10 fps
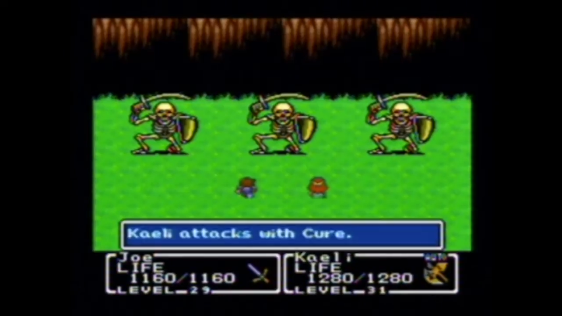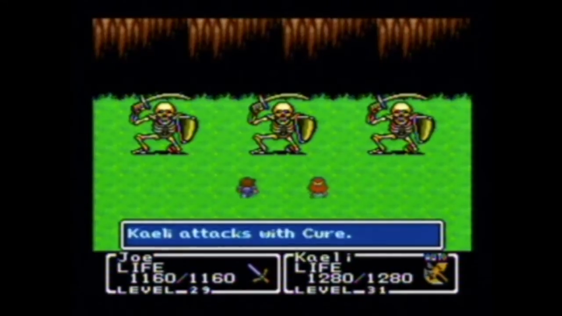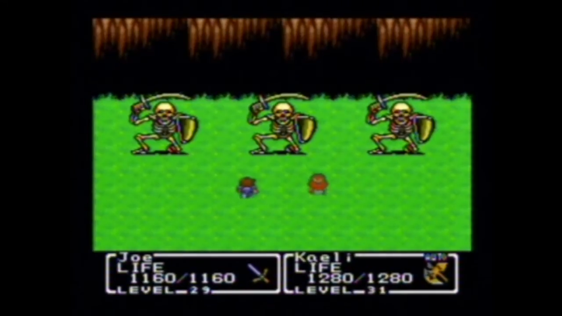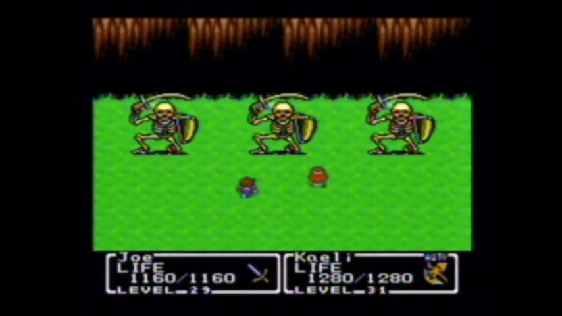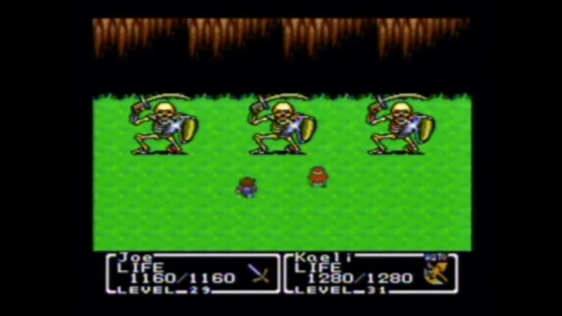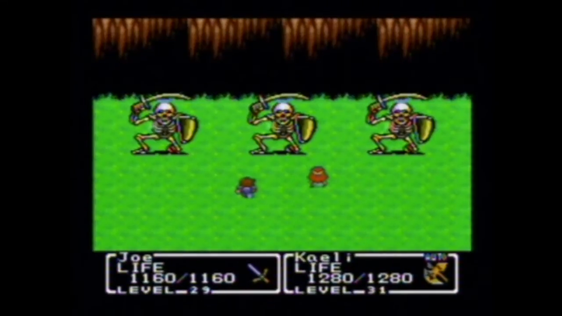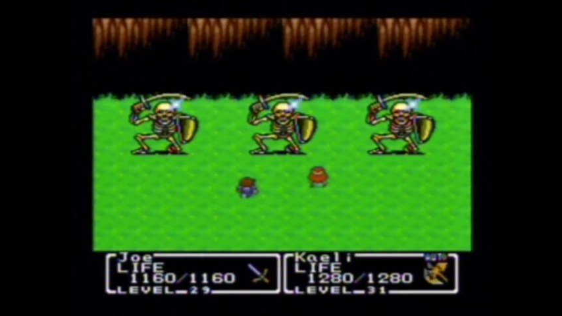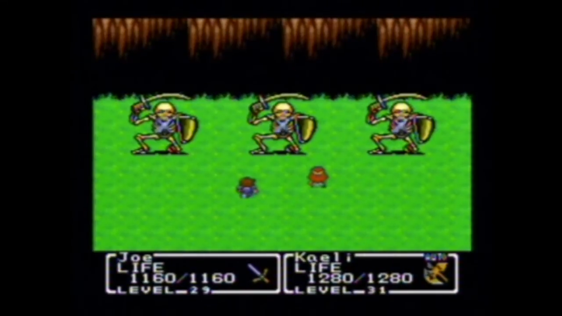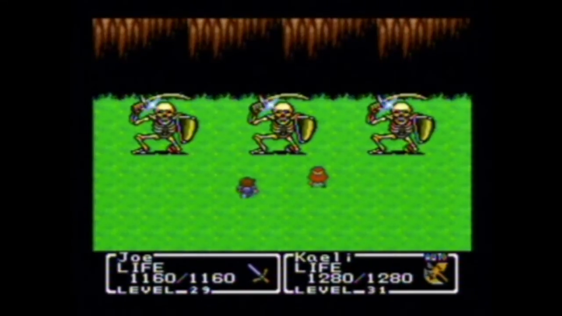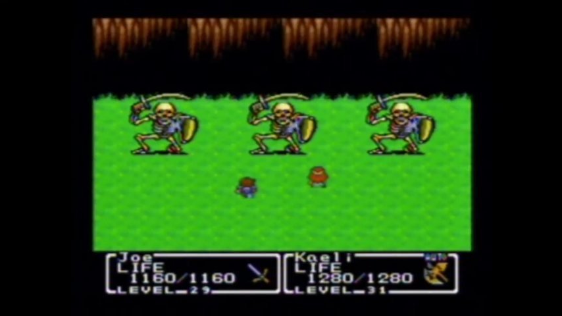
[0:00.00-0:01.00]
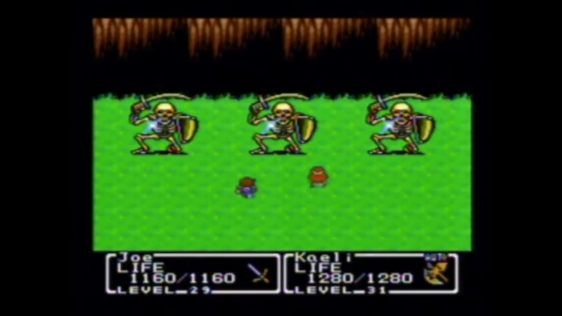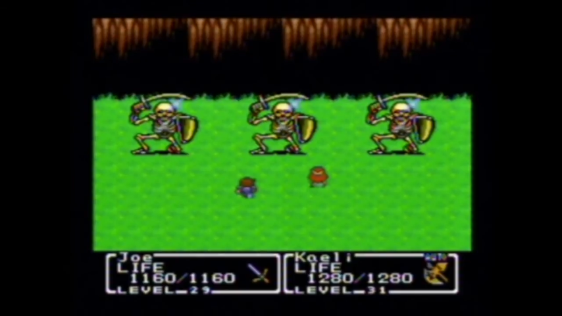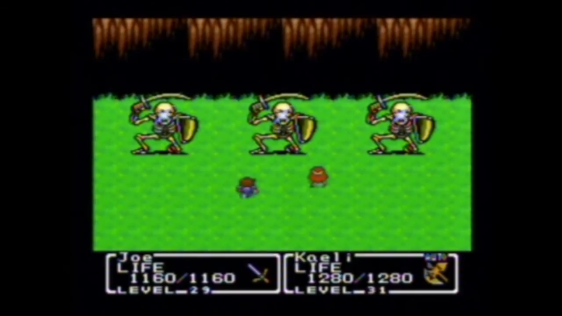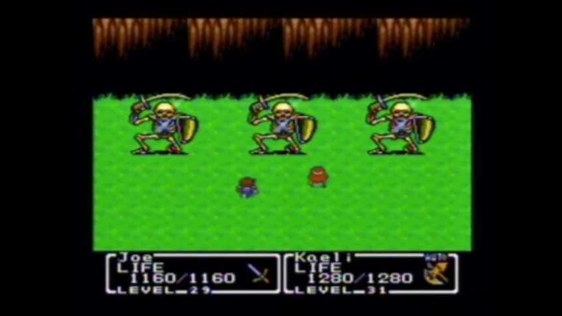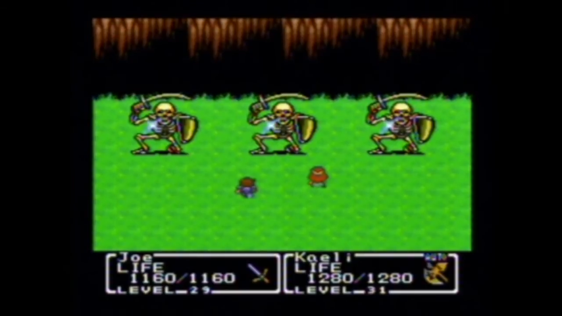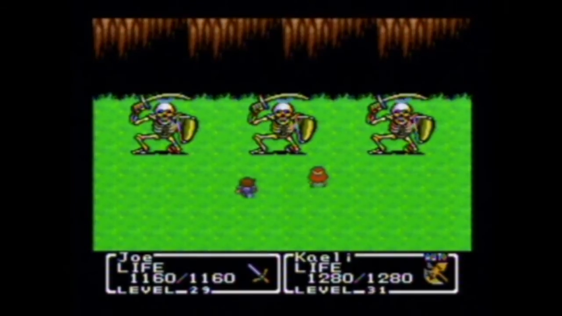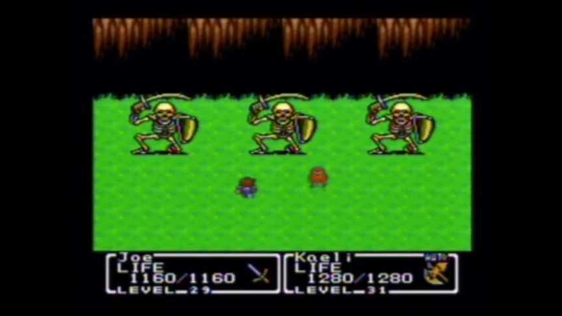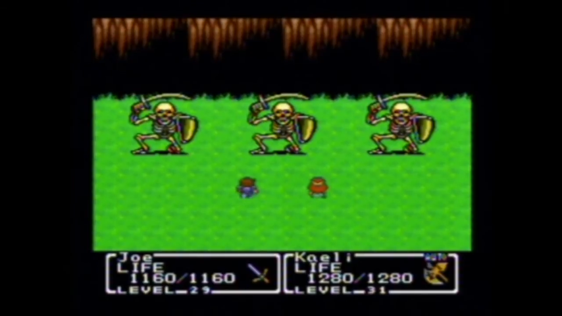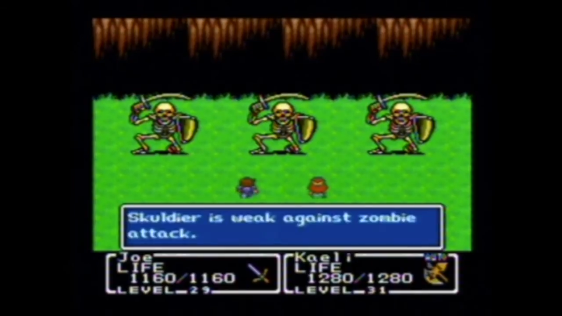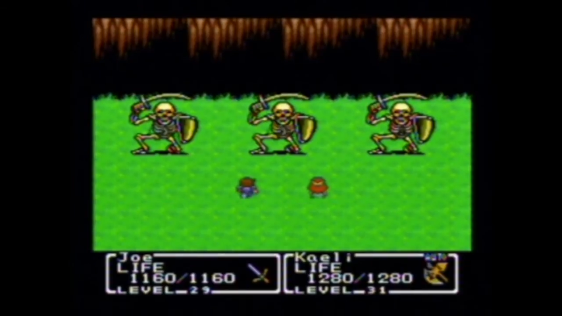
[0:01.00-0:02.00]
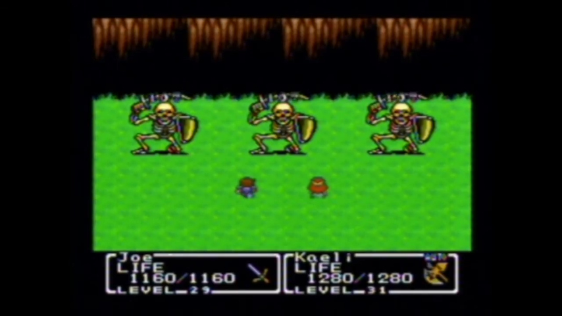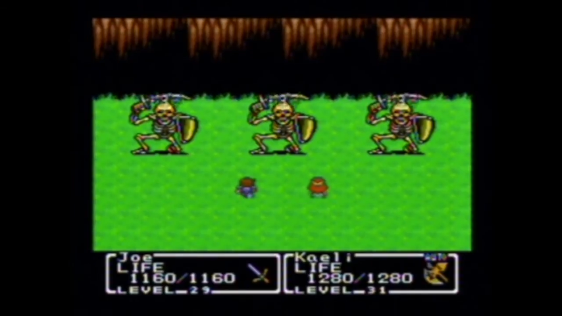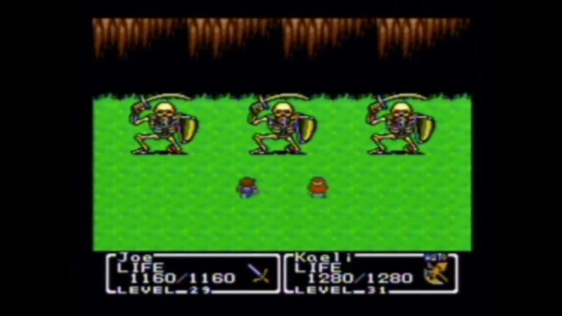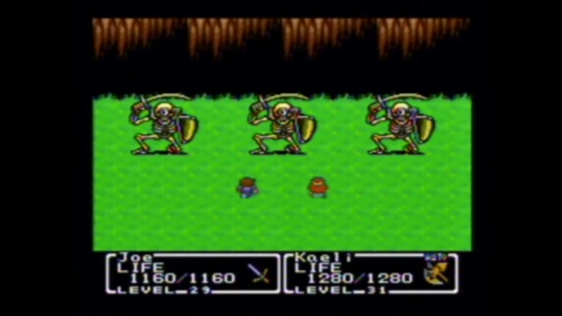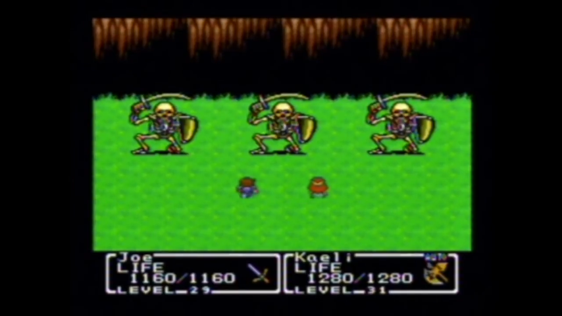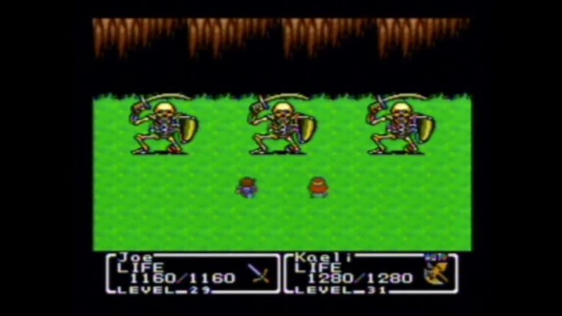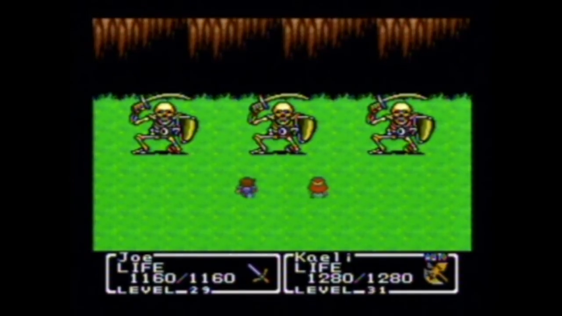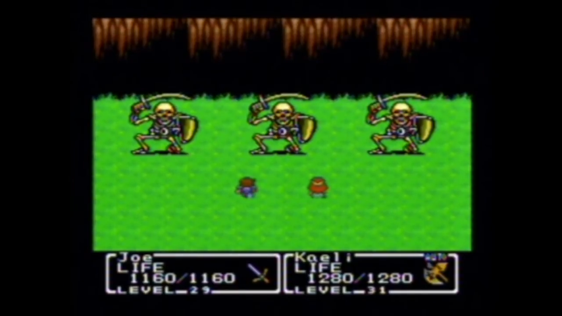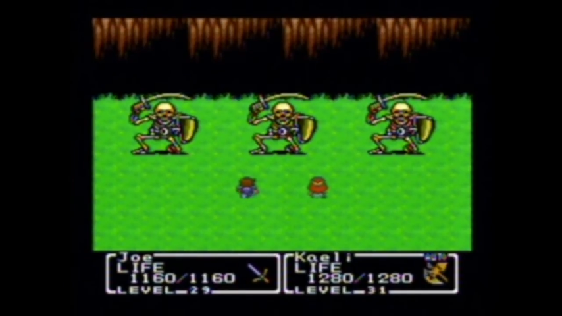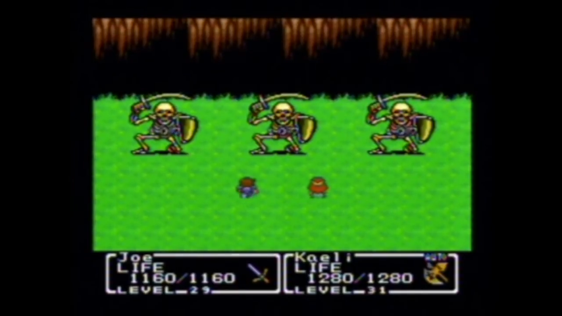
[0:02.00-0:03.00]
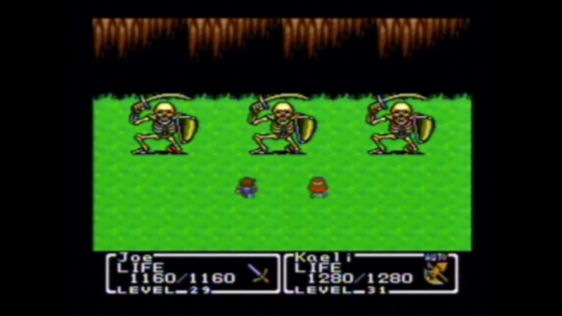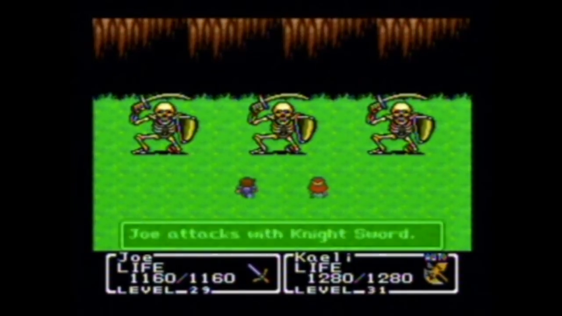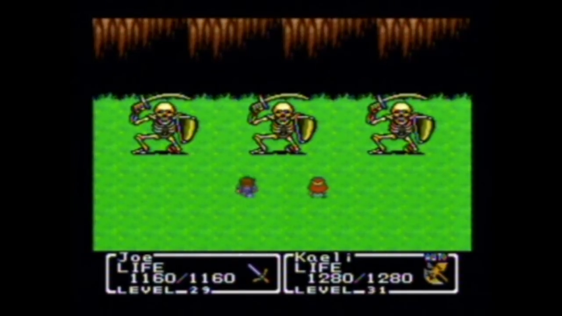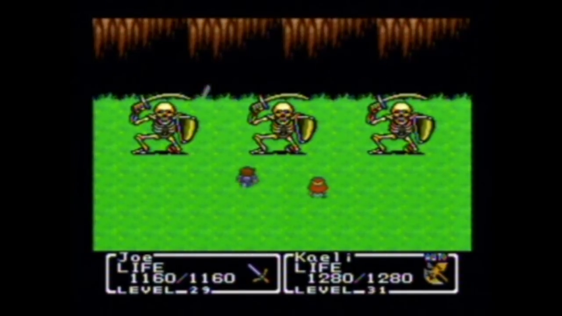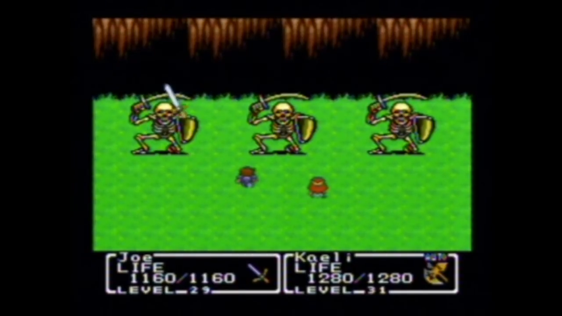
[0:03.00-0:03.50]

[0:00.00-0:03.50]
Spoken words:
Nobody's mouth can be seen.